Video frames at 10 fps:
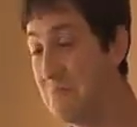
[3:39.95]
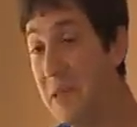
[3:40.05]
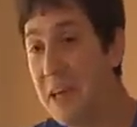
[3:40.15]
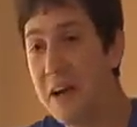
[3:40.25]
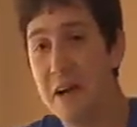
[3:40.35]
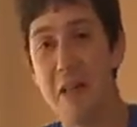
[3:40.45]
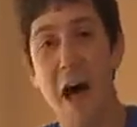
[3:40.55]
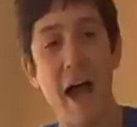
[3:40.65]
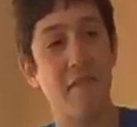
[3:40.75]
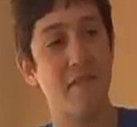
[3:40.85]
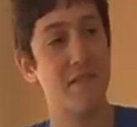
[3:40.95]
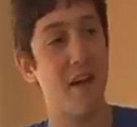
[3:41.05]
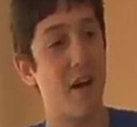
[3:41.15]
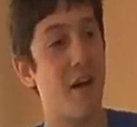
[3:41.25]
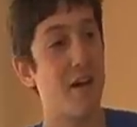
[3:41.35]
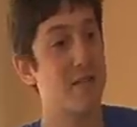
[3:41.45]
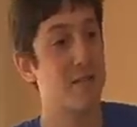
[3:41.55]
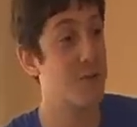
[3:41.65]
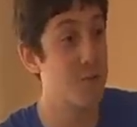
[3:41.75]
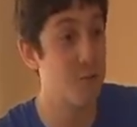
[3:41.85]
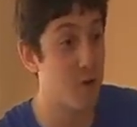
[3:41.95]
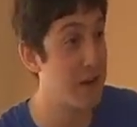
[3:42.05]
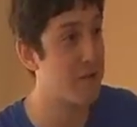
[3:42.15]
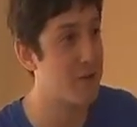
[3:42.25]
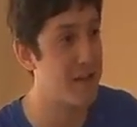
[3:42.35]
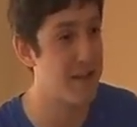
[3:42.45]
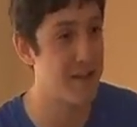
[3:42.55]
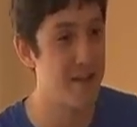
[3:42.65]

Being alive does not constitute bravery.